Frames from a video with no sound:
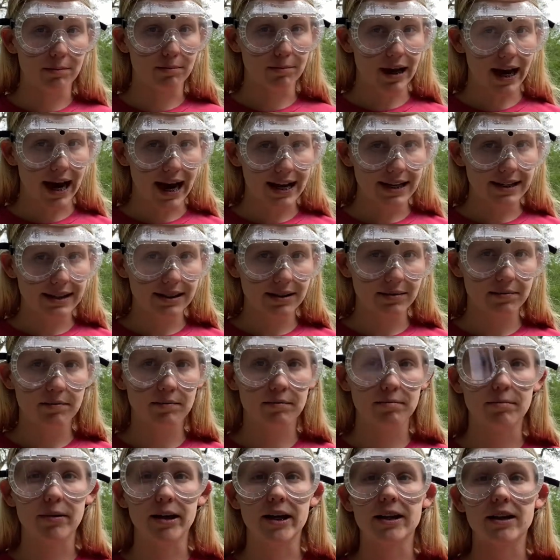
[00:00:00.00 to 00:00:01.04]
a bat,
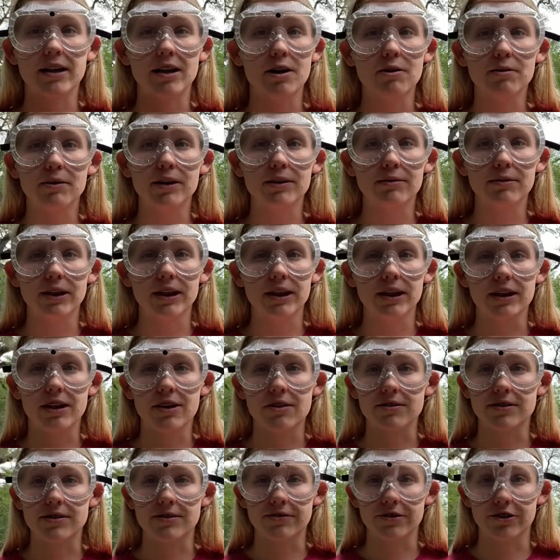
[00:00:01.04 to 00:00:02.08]
but no one really
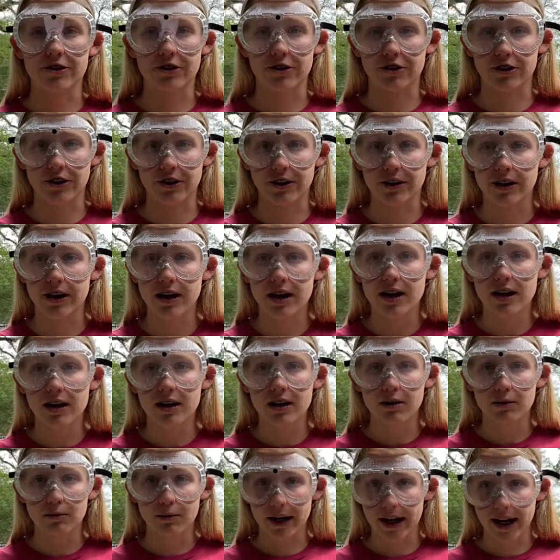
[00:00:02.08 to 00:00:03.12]
knows for sure
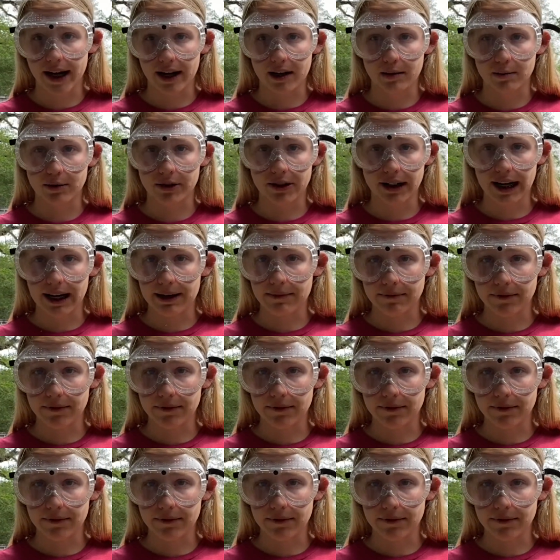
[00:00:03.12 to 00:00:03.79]
what animal it came